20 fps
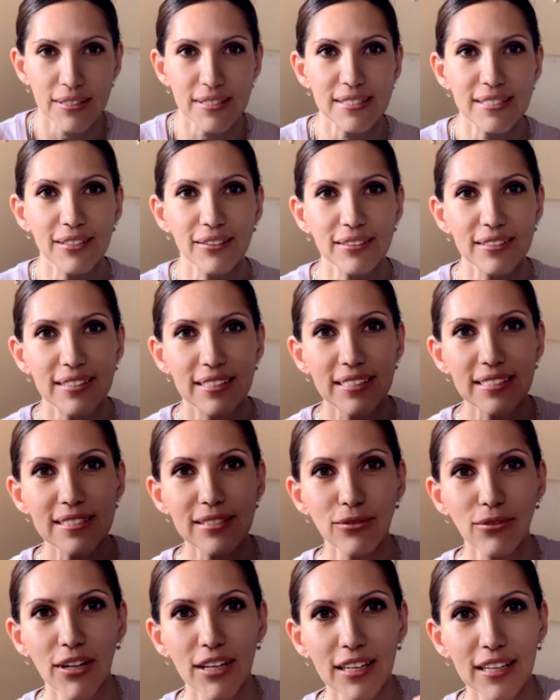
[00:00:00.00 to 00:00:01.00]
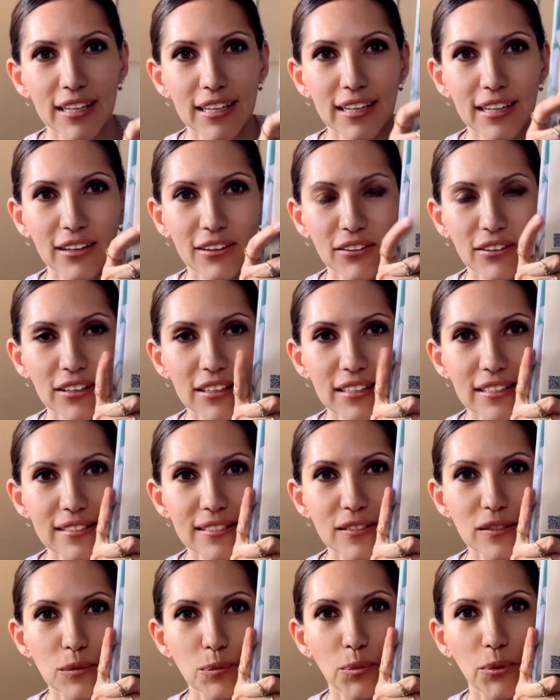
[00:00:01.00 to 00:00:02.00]
So this right here is
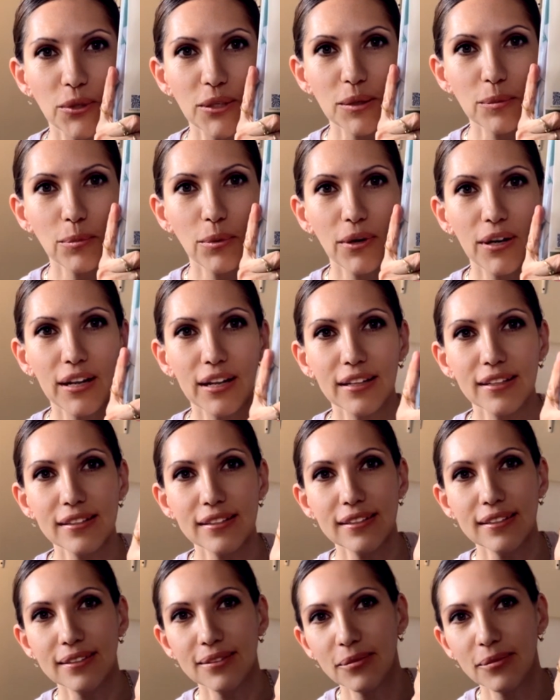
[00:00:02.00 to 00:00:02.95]
a spring brand.